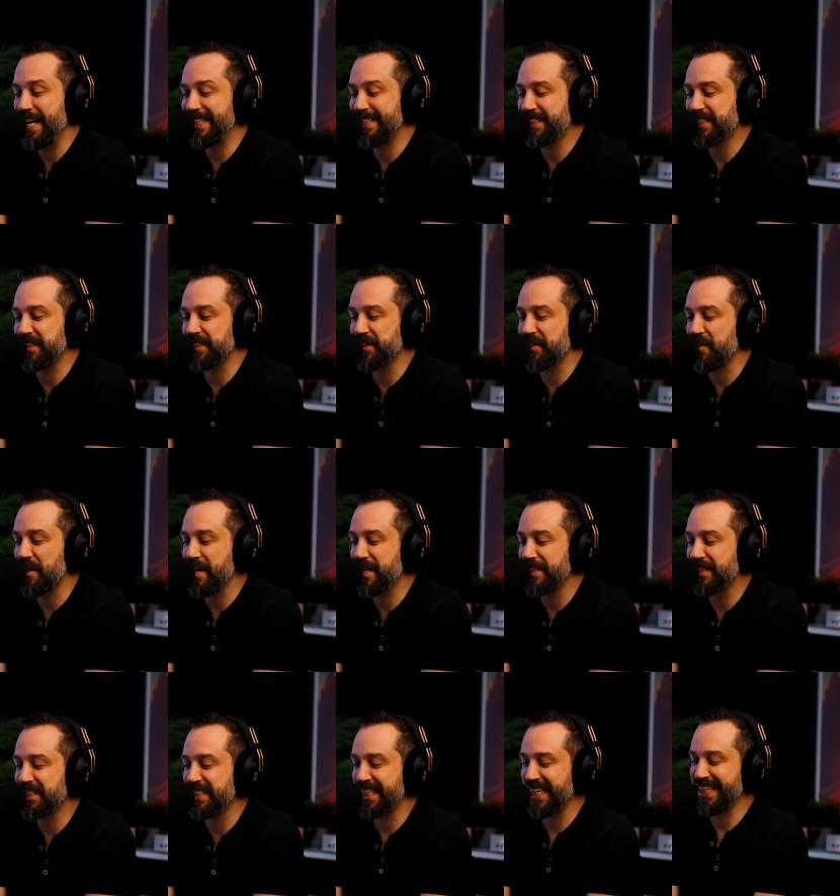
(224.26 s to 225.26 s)
managed to
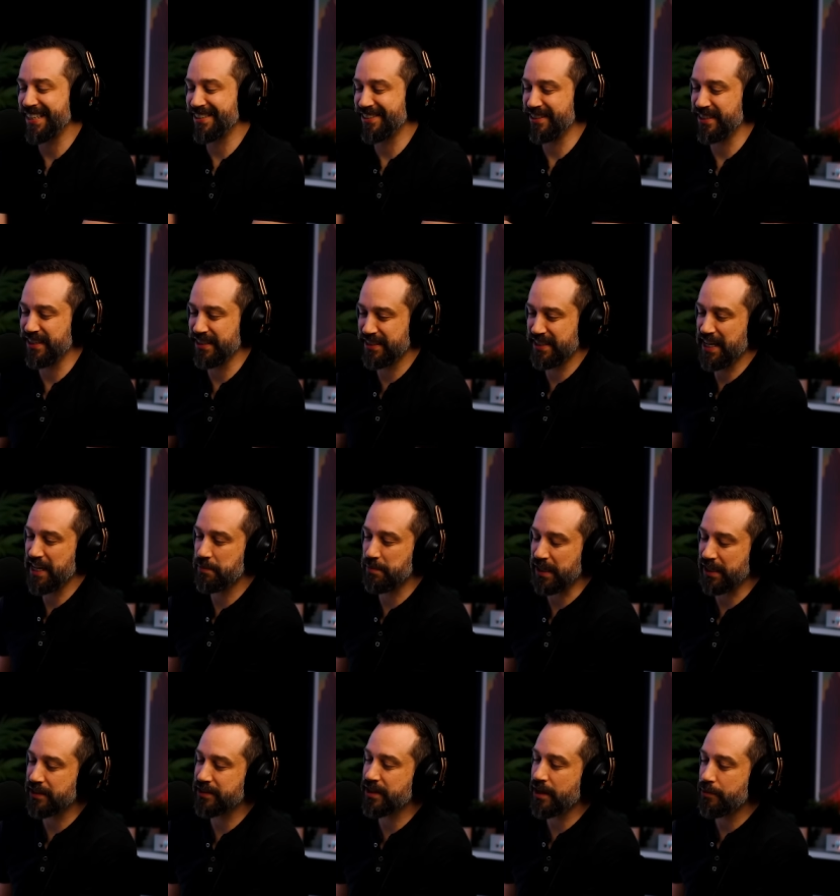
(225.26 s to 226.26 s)
scrounge together a
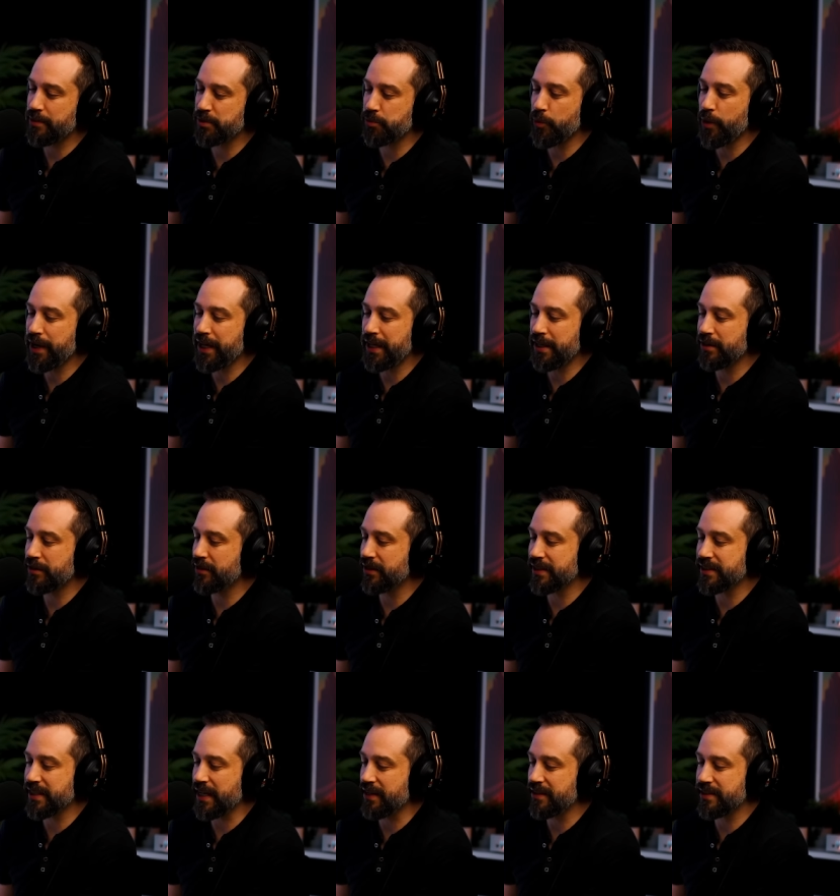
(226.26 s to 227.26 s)
segment because I was working on all
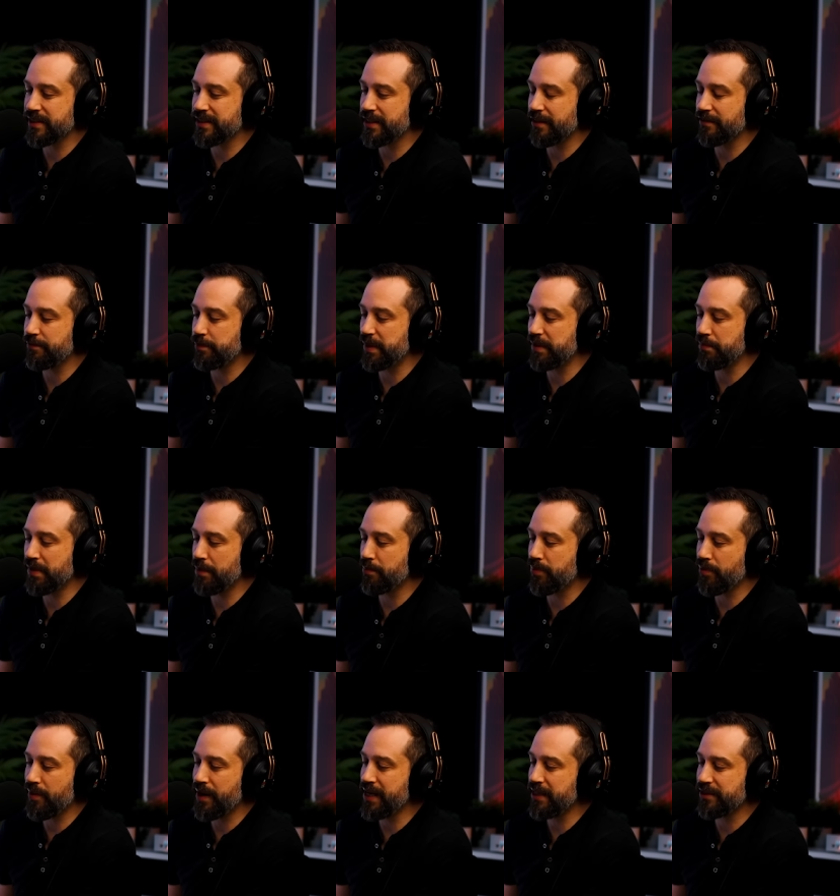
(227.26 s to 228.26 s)
this other stuff, but my
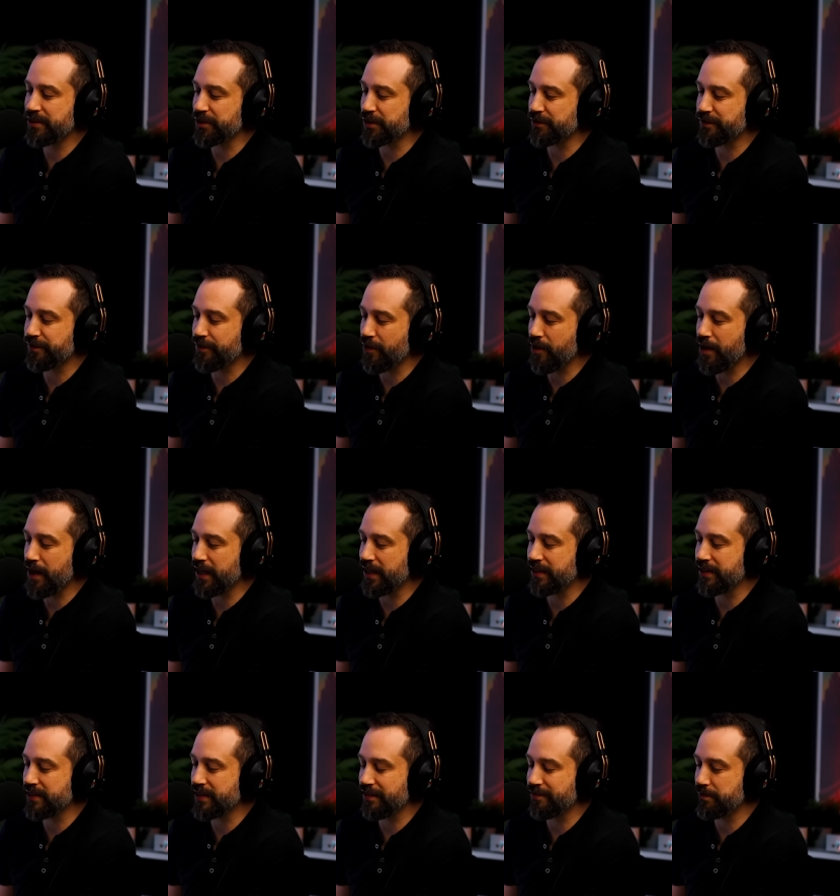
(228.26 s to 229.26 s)
brain's just fried
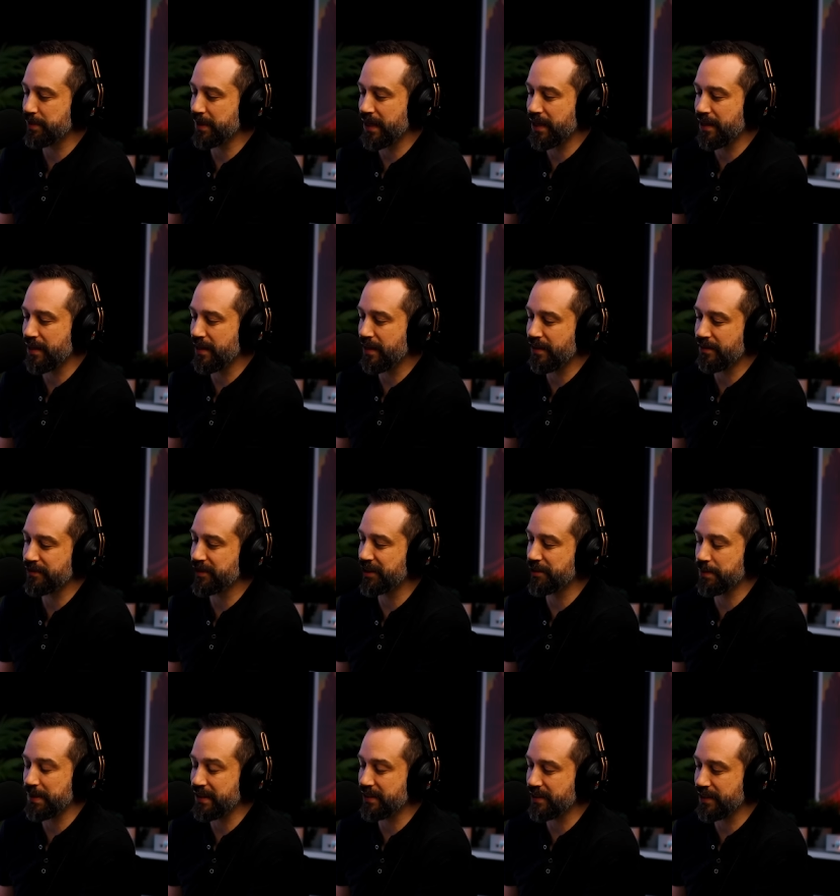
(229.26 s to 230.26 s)
because I've I, have i have
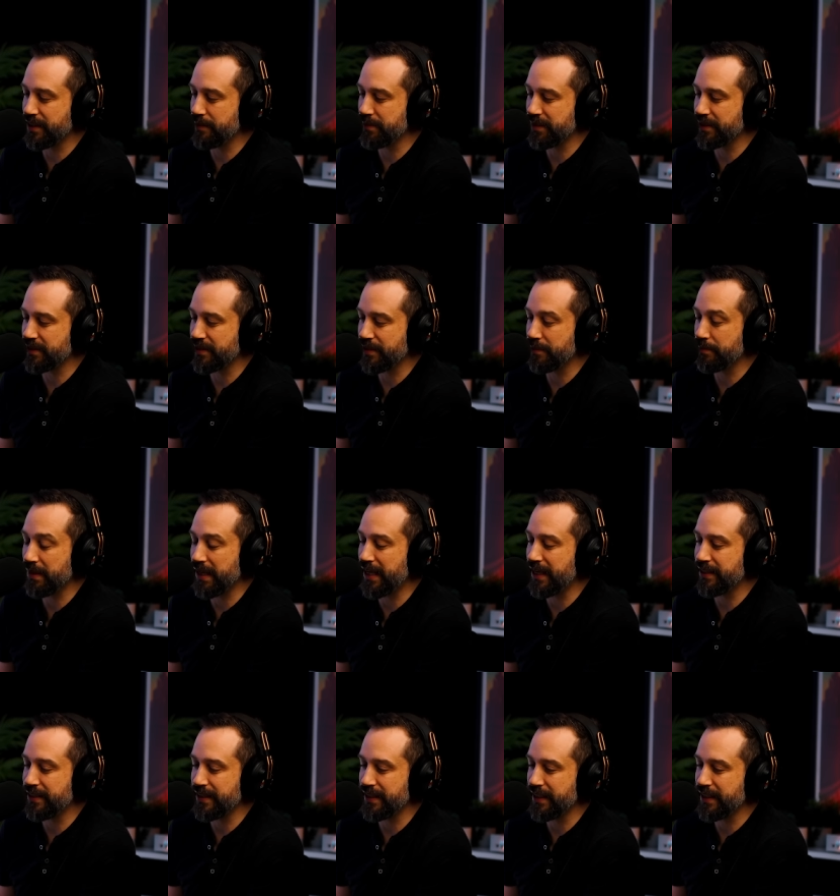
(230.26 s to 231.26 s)
just been sleeping so
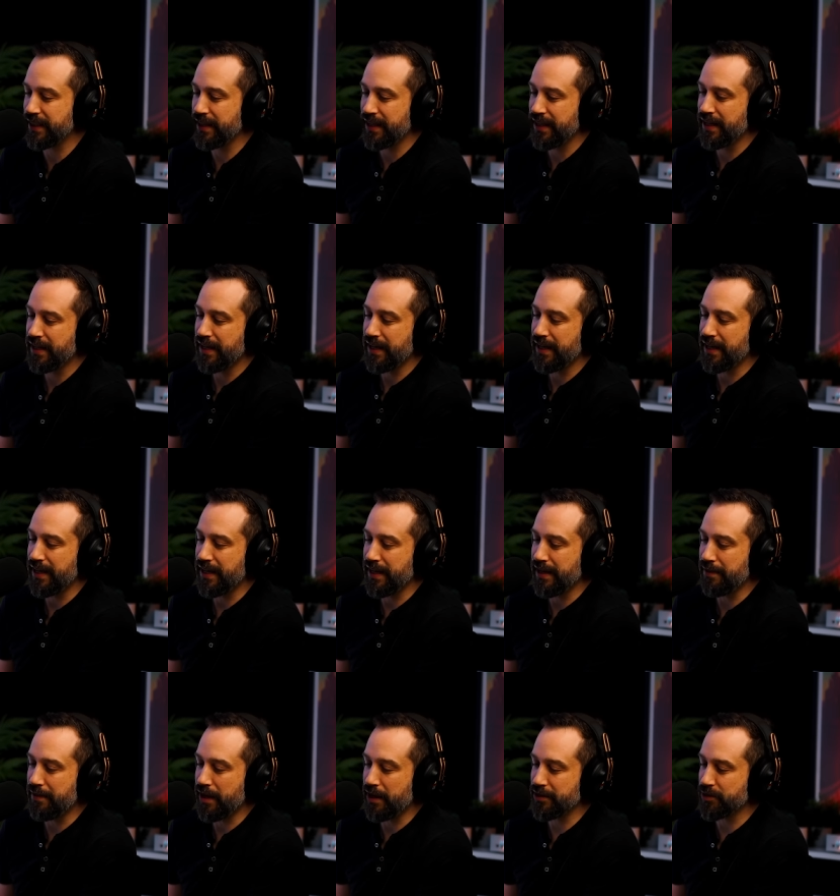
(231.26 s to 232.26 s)
badly.
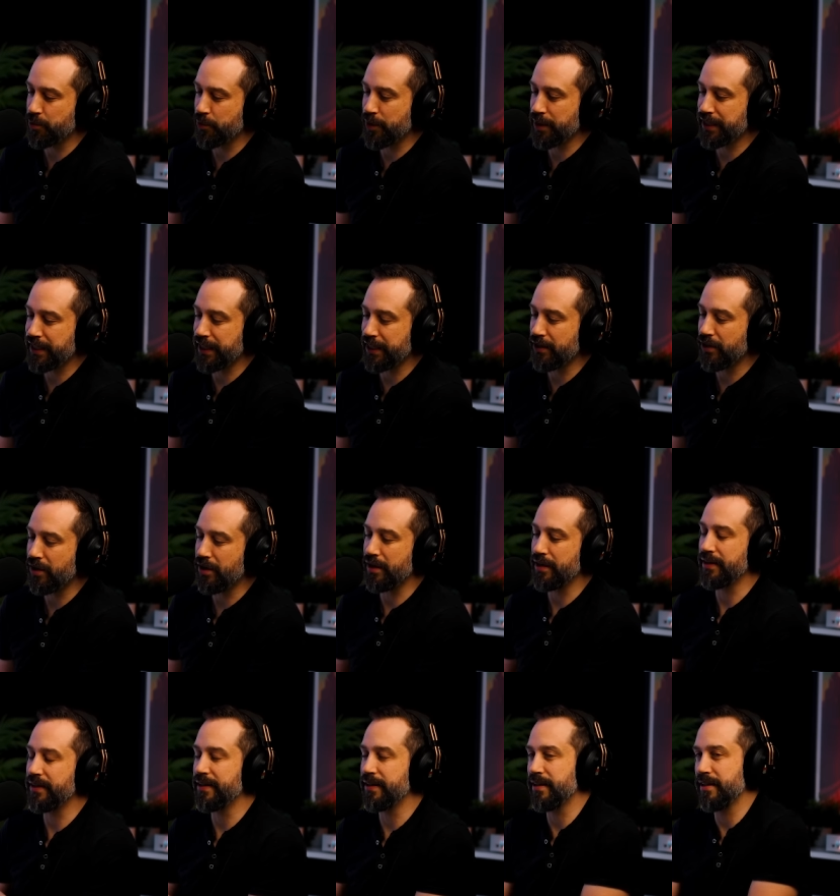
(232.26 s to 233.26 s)
Uh, I was working
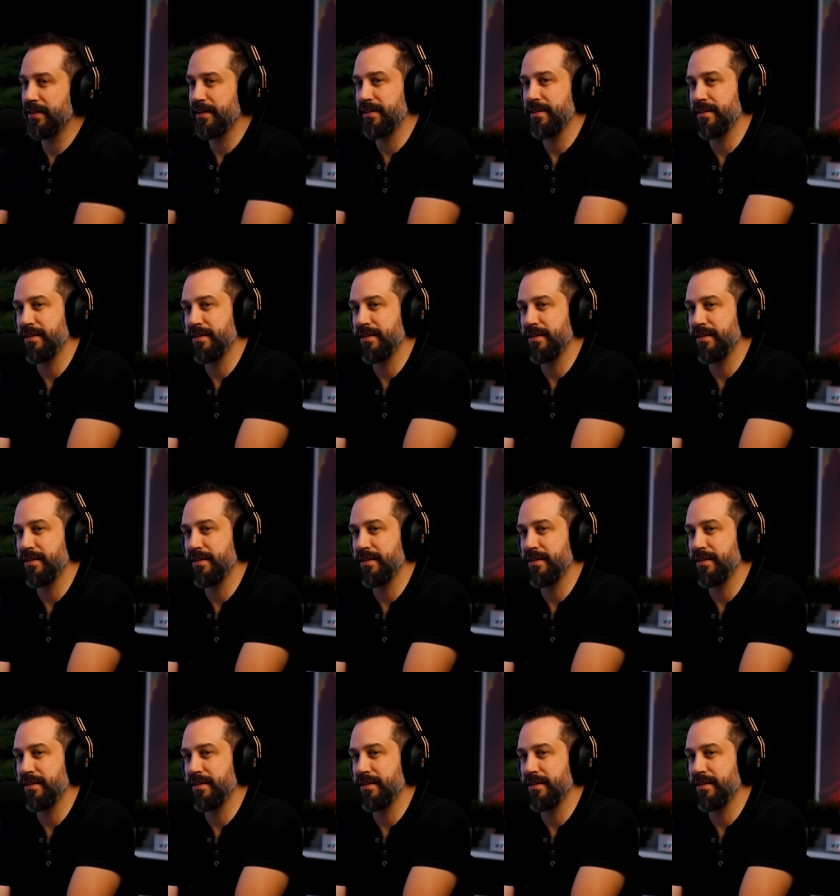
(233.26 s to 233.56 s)
on